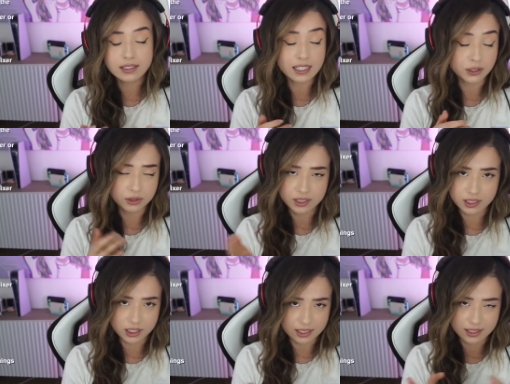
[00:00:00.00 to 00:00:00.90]
sexually
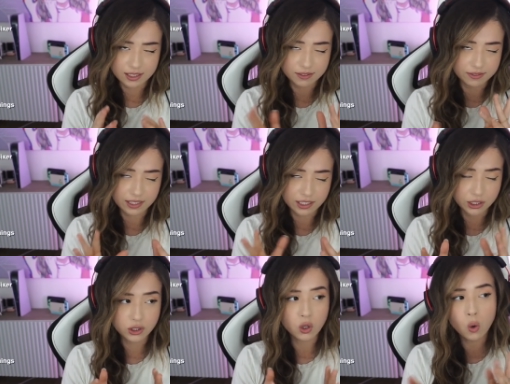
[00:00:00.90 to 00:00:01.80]

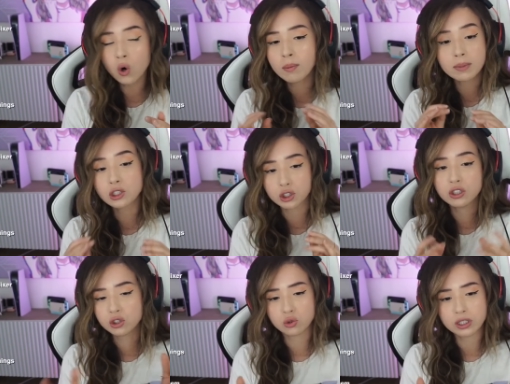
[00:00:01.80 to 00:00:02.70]
suggestive-ish or
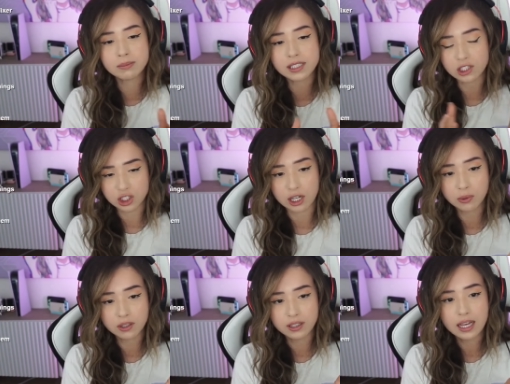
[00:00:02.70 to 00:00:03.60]
mature streams in
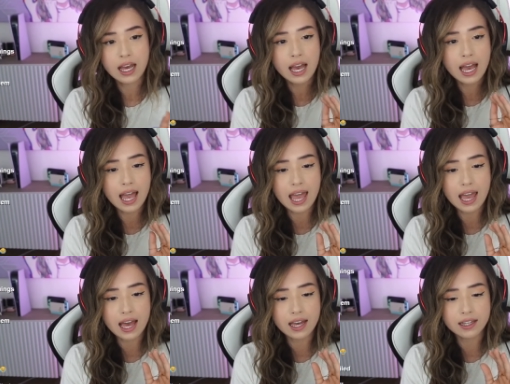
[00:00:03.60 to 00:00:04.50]
general,
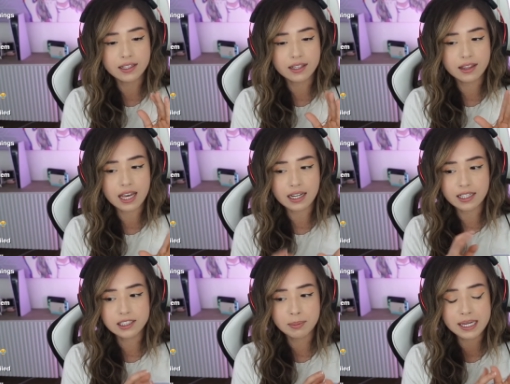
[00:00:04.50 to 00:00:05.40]
and they
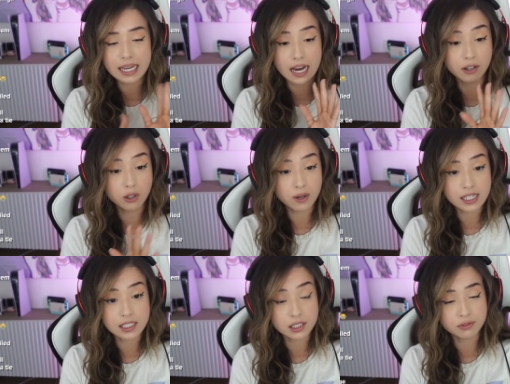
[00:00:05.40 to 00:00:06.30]
need to be
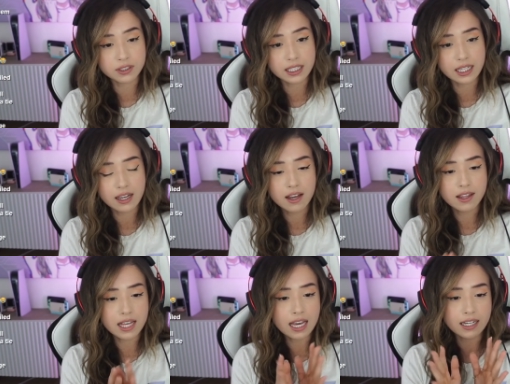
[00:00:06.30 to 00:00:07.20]
categorized differently.
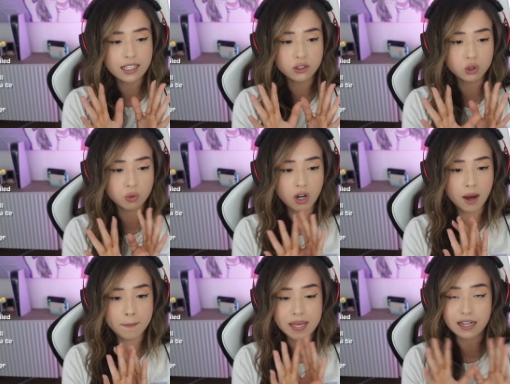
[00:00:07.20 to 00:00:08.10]
They need to
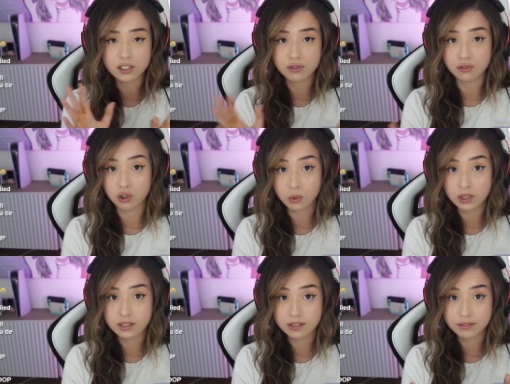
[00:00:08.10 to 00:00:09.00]
not be as
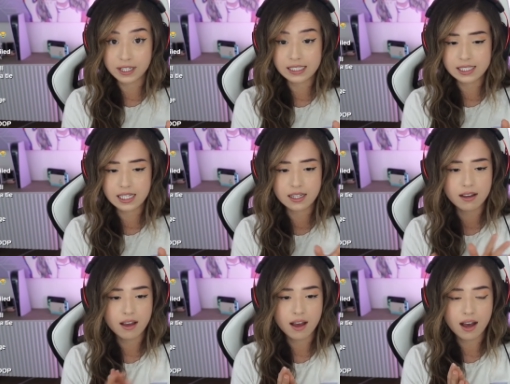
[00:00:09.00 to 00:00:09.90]
forward-facing.
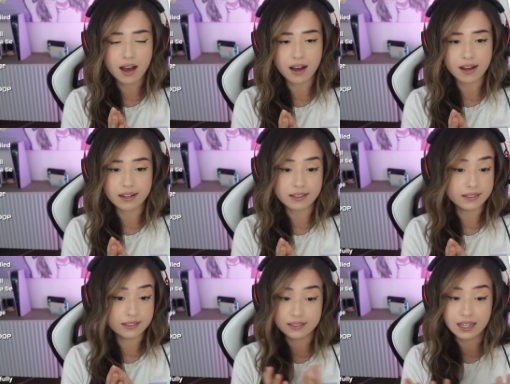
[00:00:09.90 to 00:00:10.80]
Yeah,
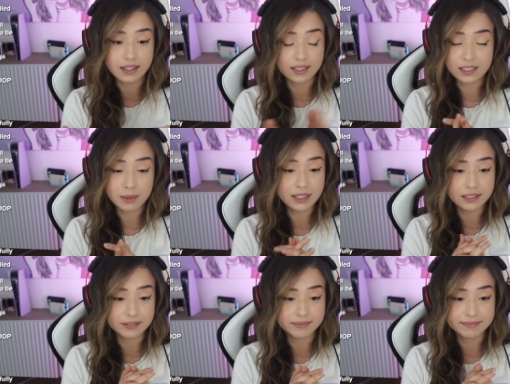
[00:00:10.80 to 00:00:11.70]
that's about
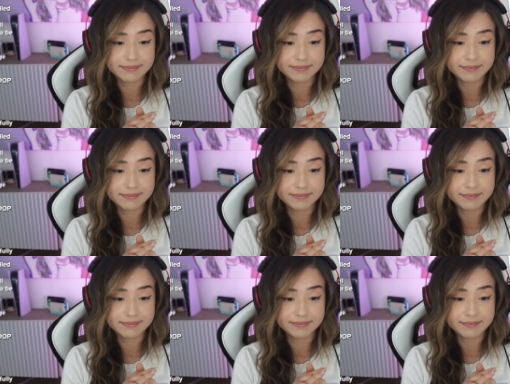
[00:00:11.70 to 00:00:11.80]
it.